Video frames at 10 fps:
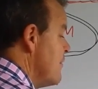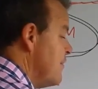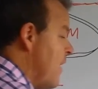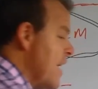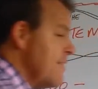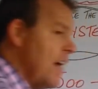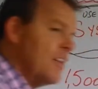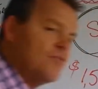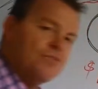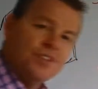
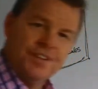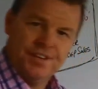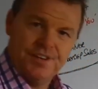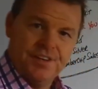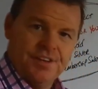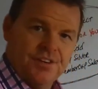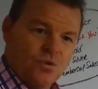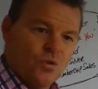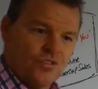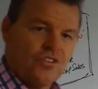500
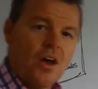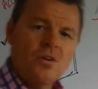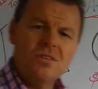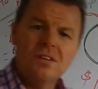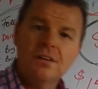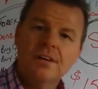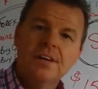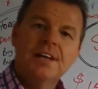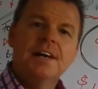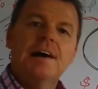or so,
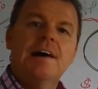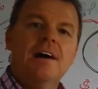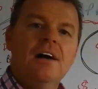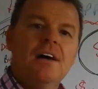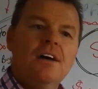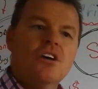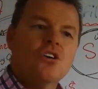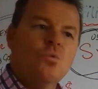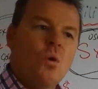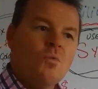
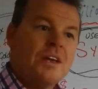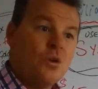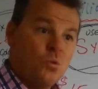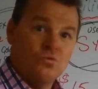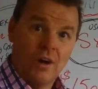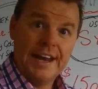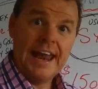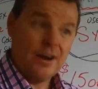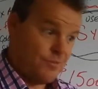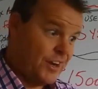what we call right
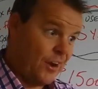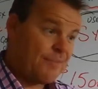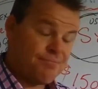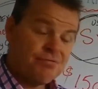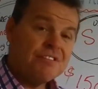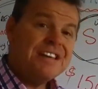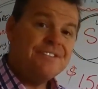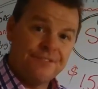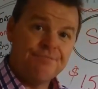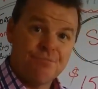now, we're like
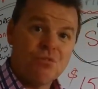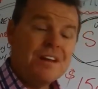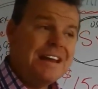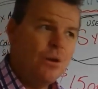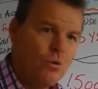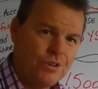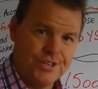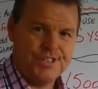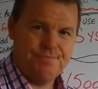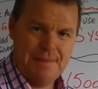
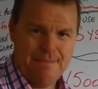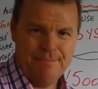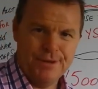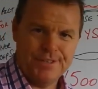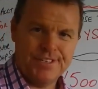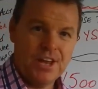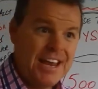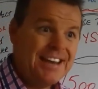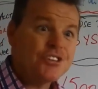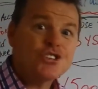pre-launch members,
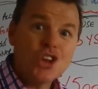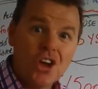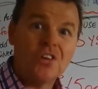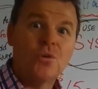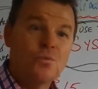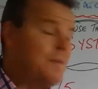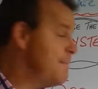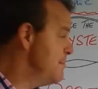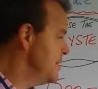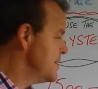inner circle
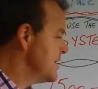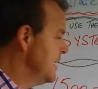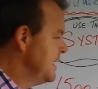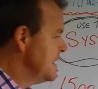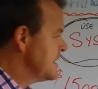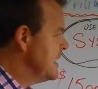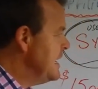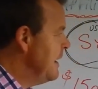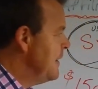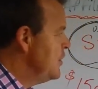members.
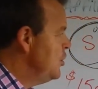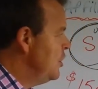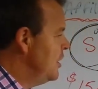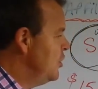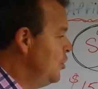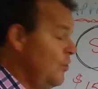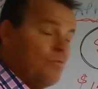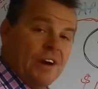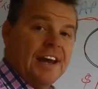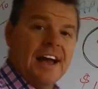See,
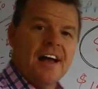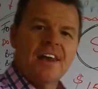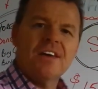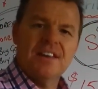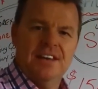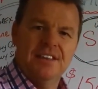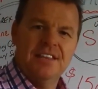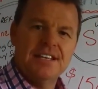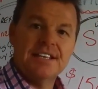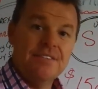you really are looking at
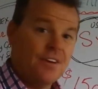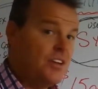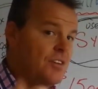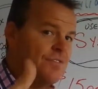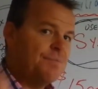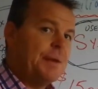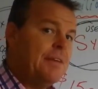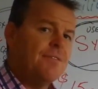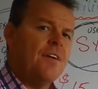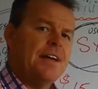this, either you've been
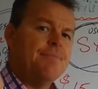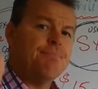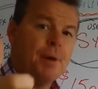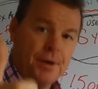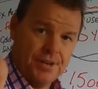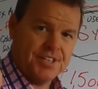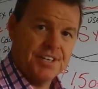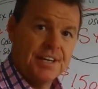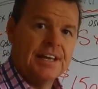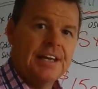invited
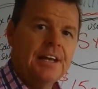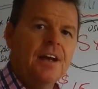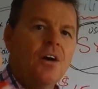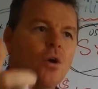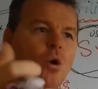personally